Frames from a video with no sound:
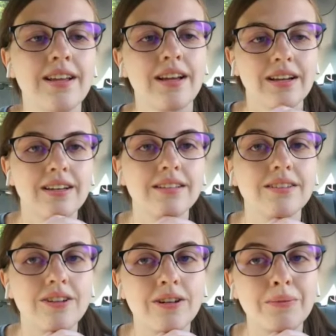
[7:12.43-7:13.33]
because
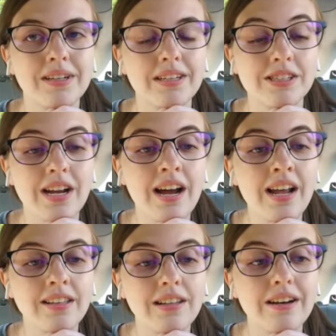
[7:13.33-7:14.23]
oh my gosh, I
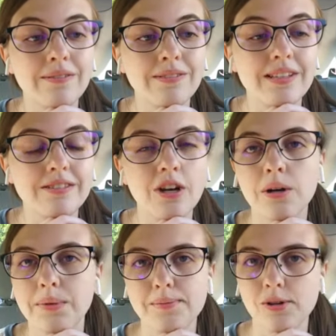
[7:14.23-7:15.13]
love the
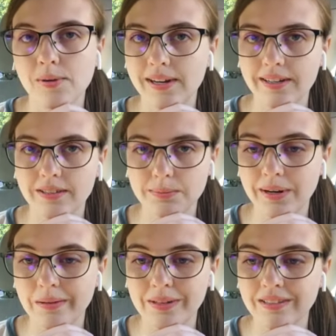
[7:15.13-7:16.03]
Tobey Maguire
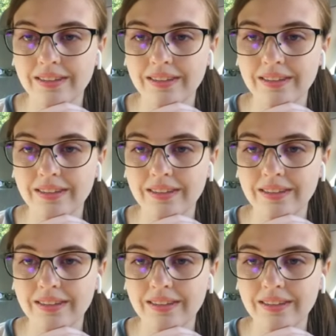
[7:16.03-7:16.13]
Spider-Mans.